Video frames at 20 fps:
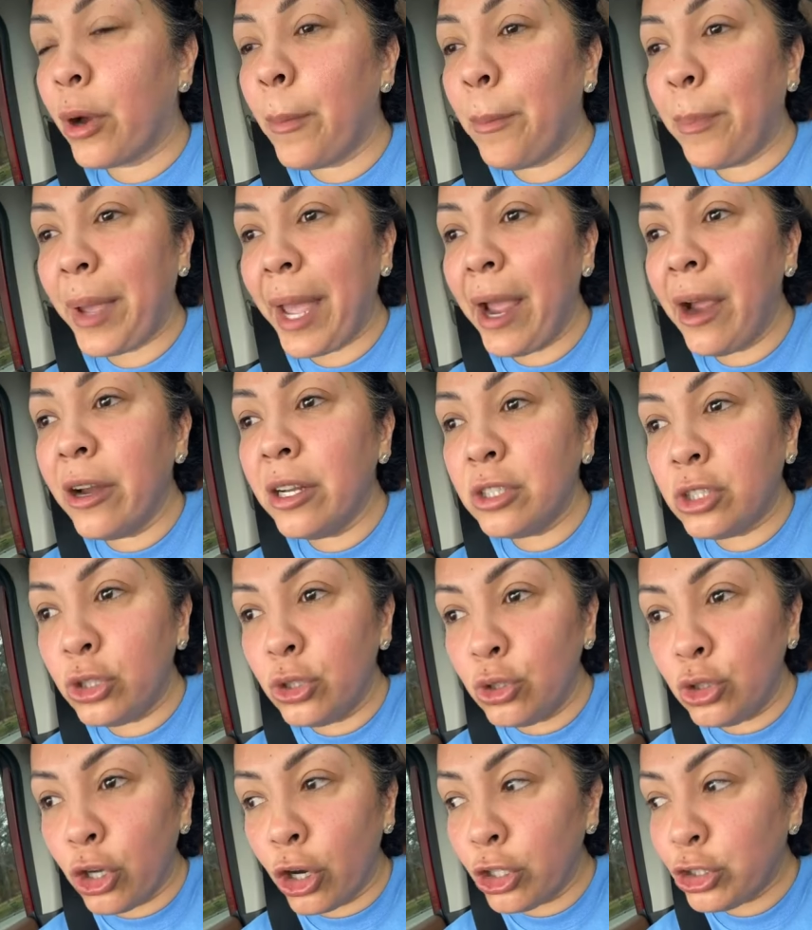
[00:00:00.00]
prepared
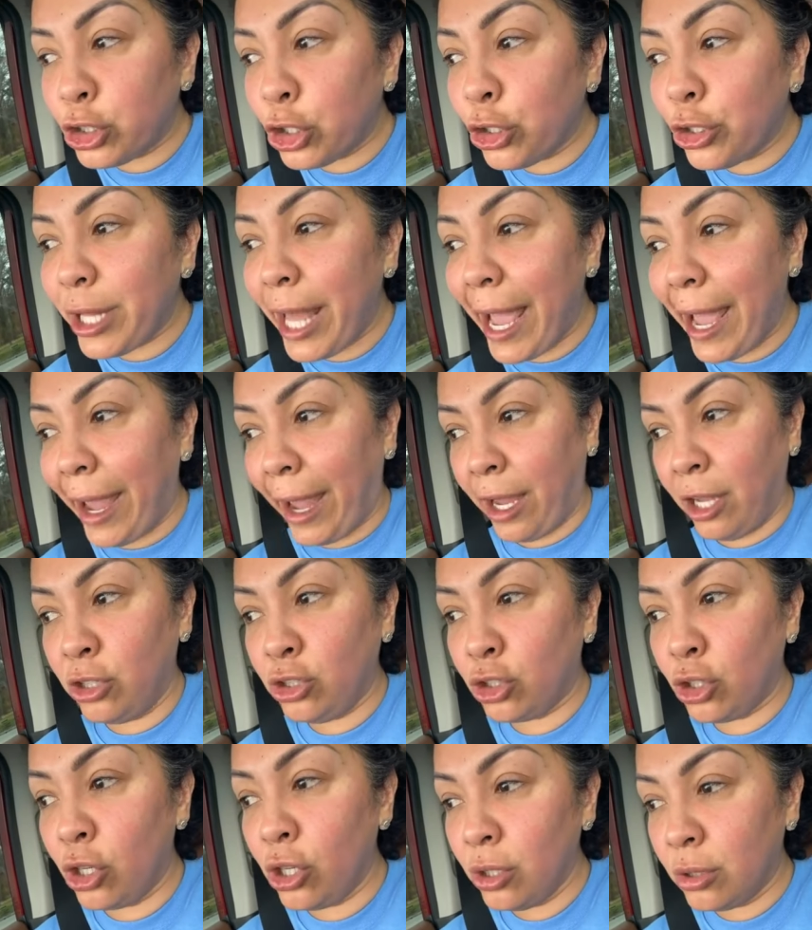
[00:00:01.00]
to nurture that
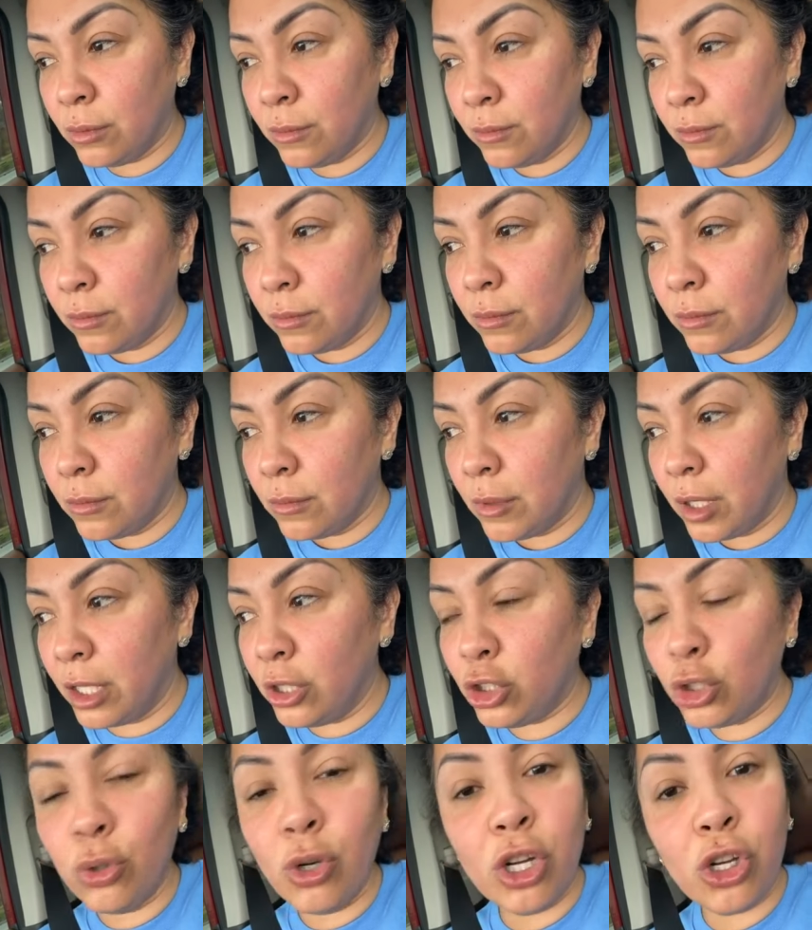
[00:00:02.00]
angel
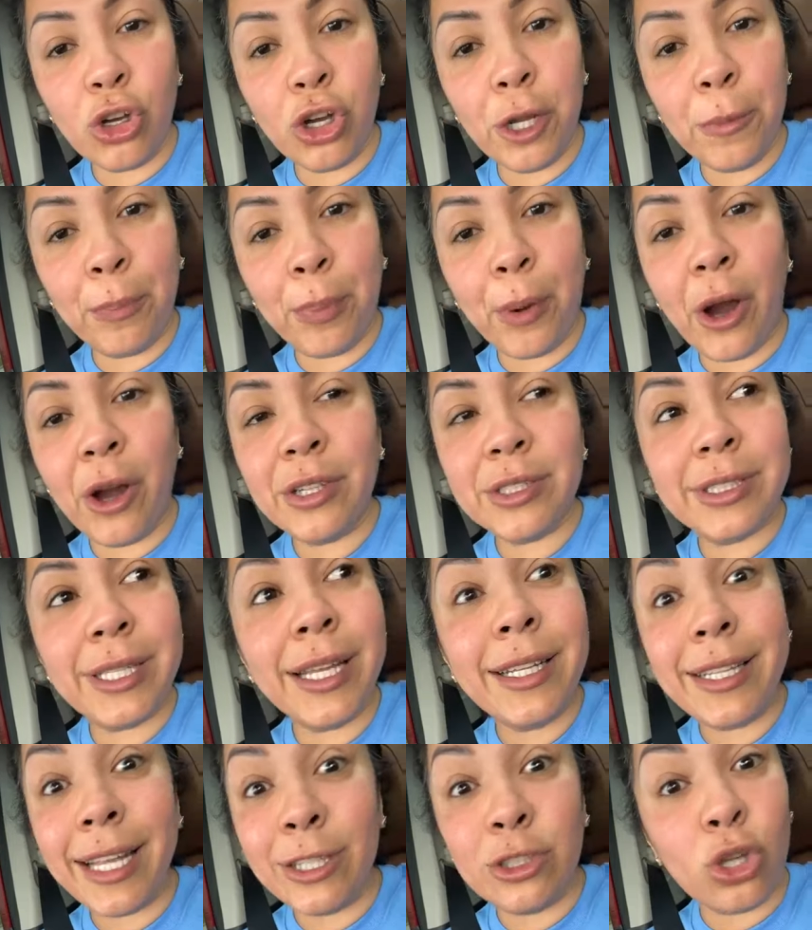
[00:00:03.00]
into a good
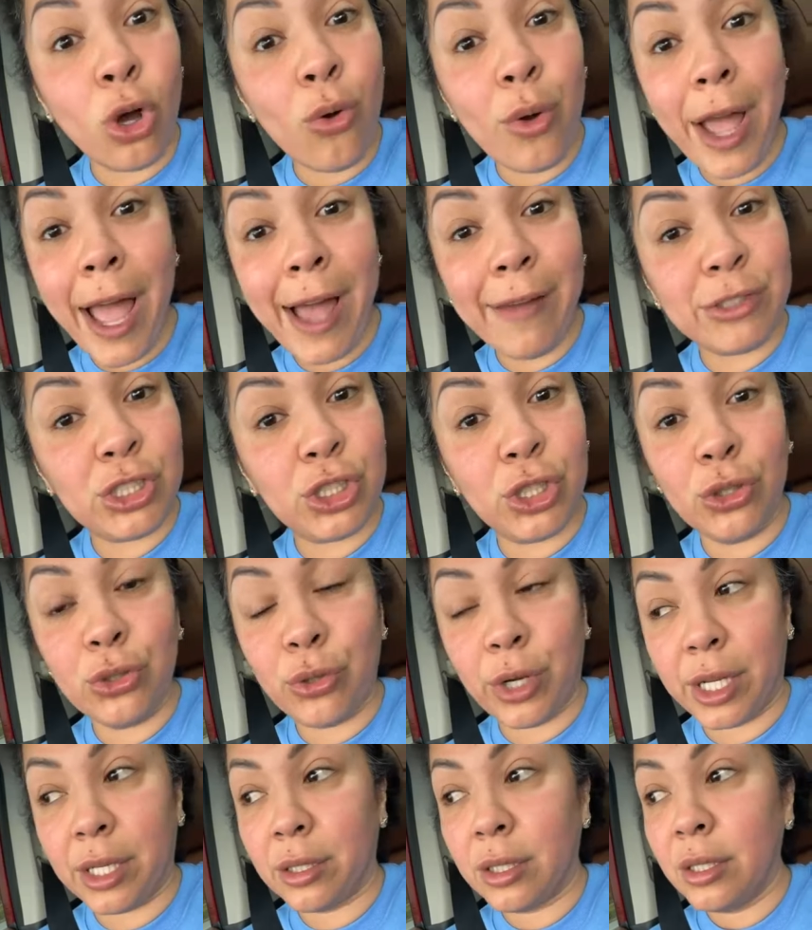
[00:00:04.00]
person, then don't have
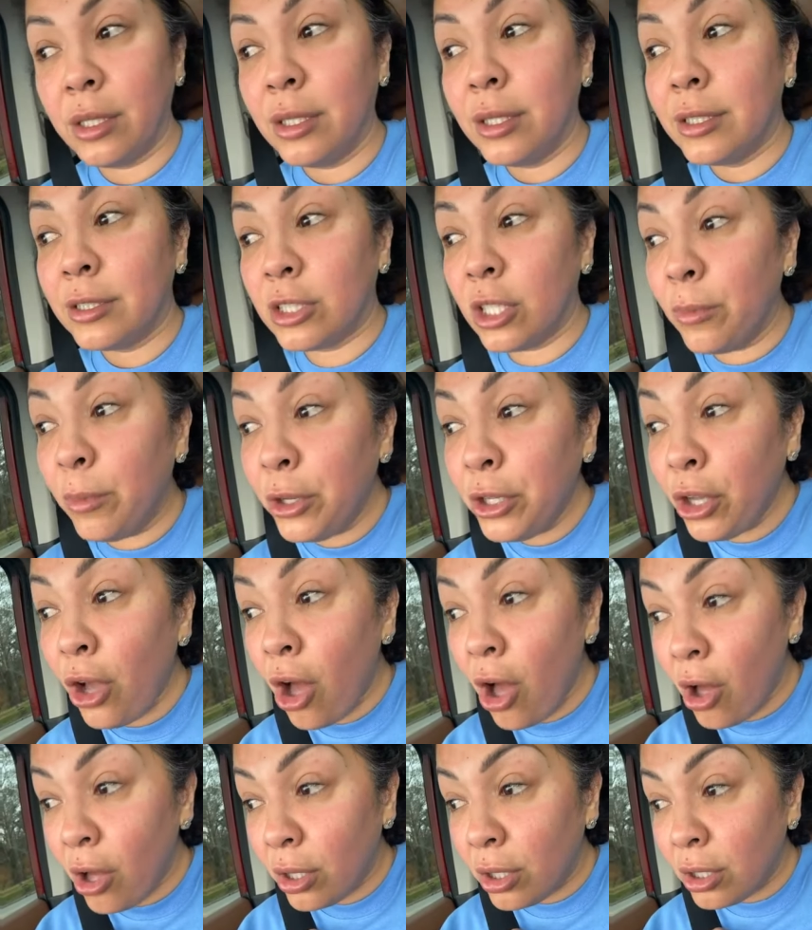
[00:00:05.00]
children. Some of
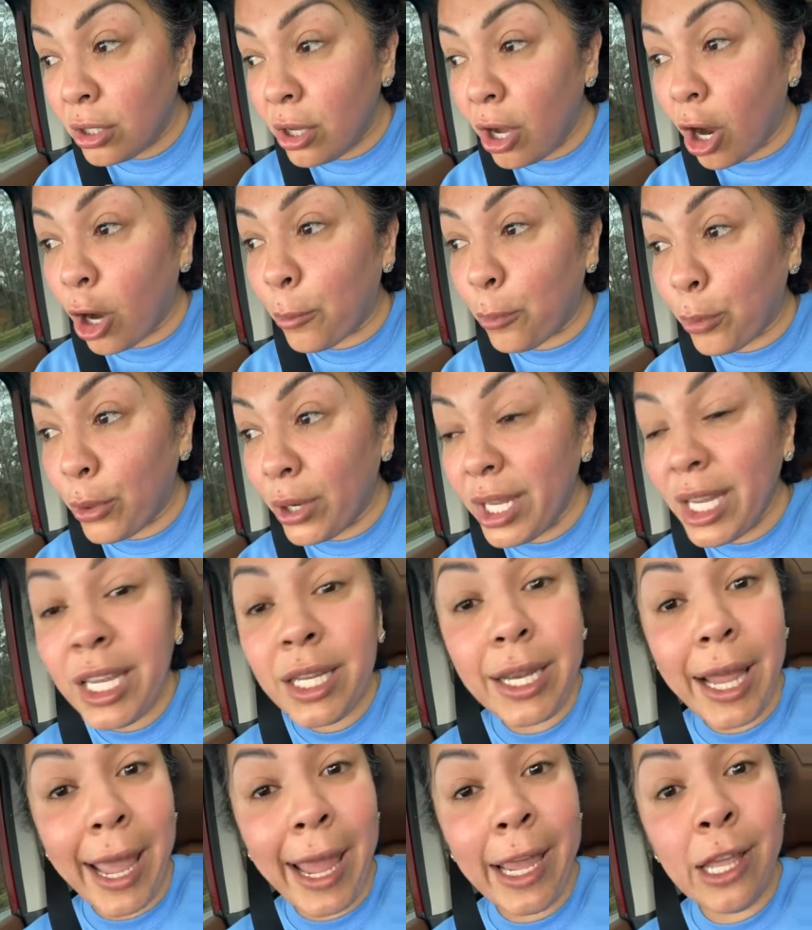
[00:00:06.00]
y'all are
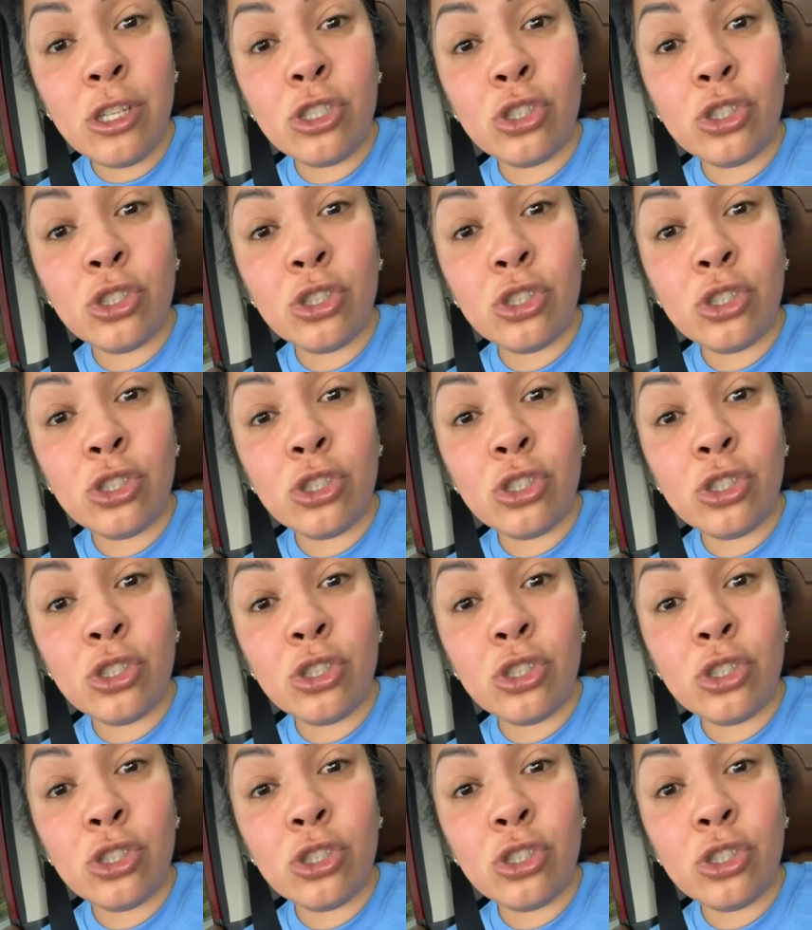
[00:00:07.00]
bringing